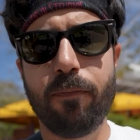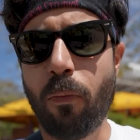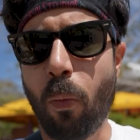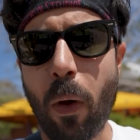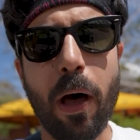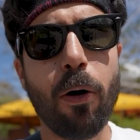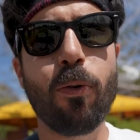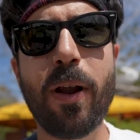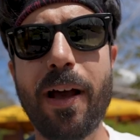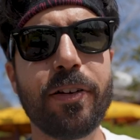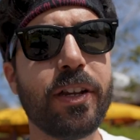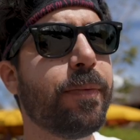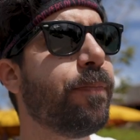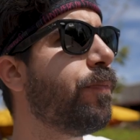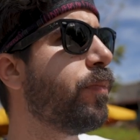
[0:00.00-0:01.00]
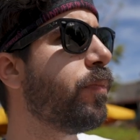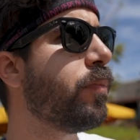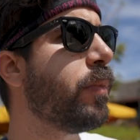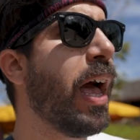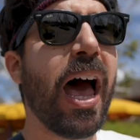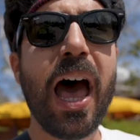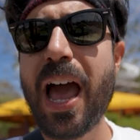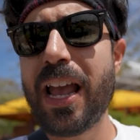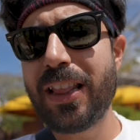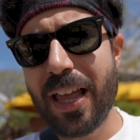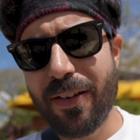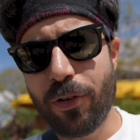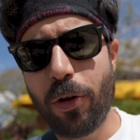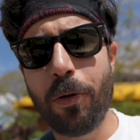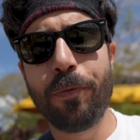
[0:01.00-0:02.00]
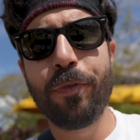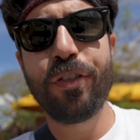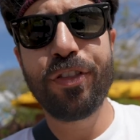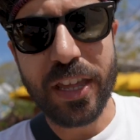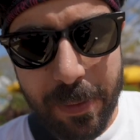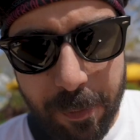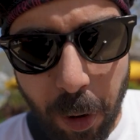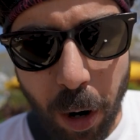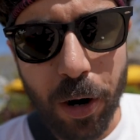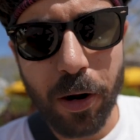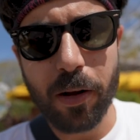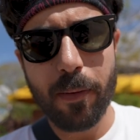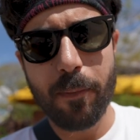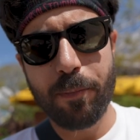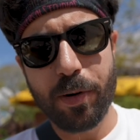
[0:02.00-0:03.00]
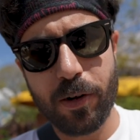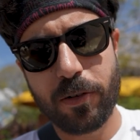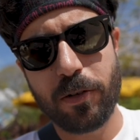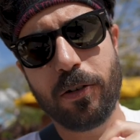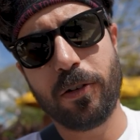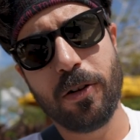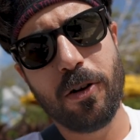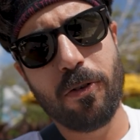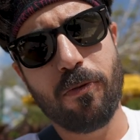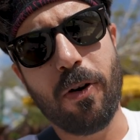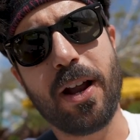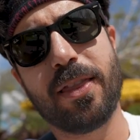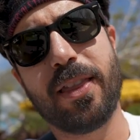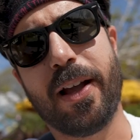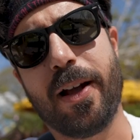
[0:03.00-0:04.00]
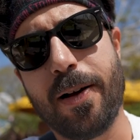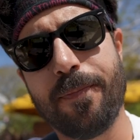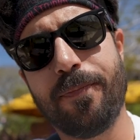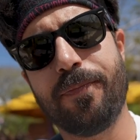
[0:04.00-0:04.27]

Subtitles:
well-rounded, high-level theme park burger right there.